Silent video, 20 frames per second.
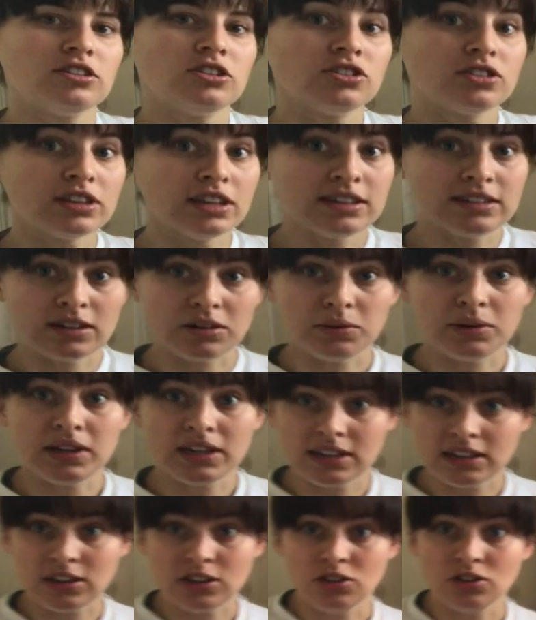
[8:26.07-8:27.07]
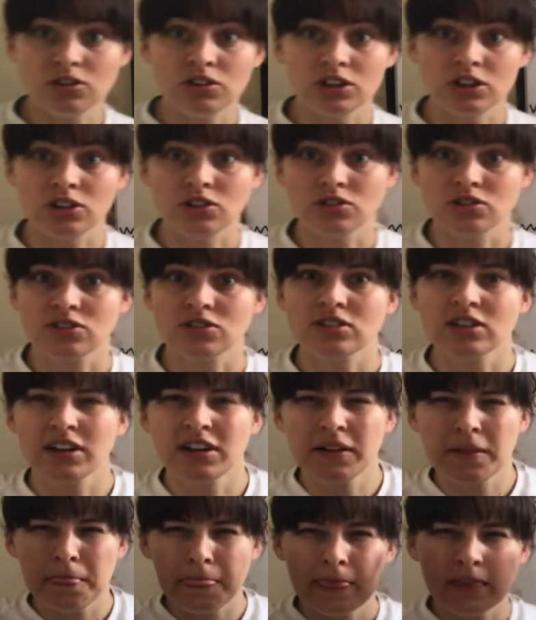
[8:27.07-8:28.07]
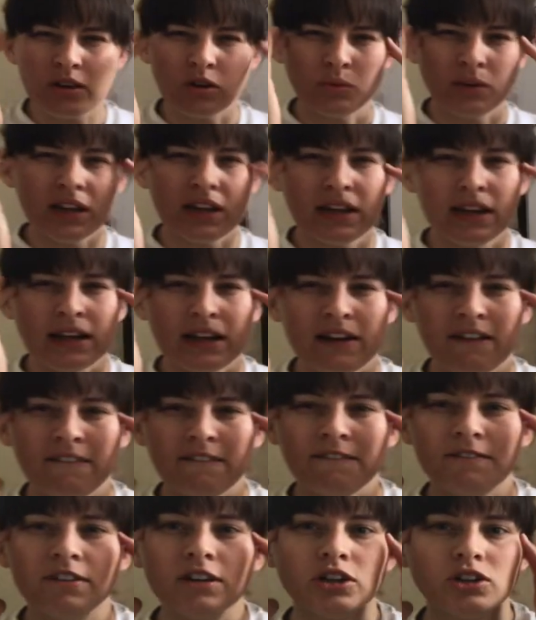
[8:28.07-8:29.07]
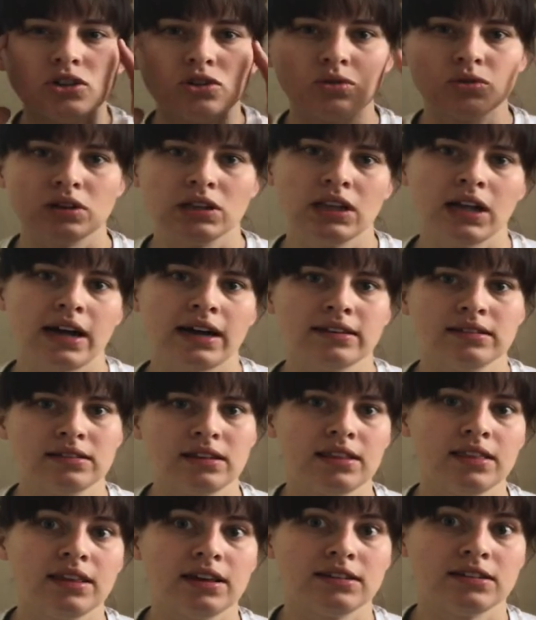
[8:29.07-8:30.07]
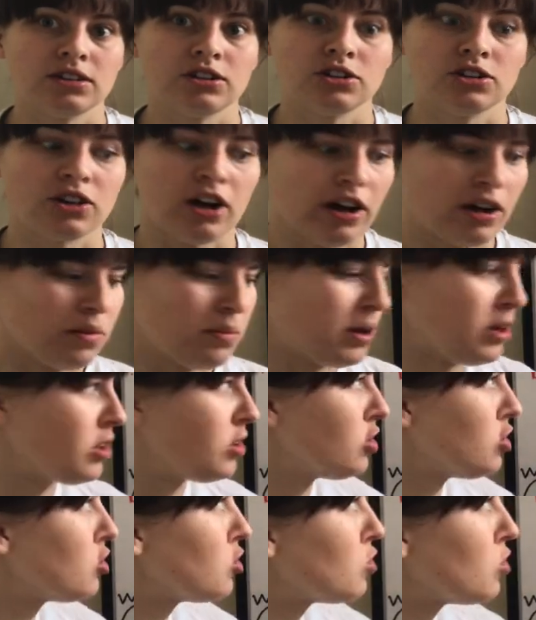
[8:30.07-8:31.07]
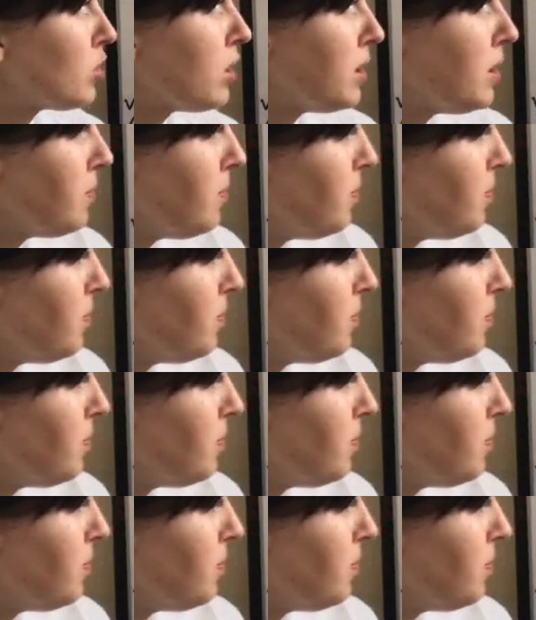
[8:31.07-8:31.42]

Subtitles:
are things that you can use so we can visualize the things that you're talking about in your story.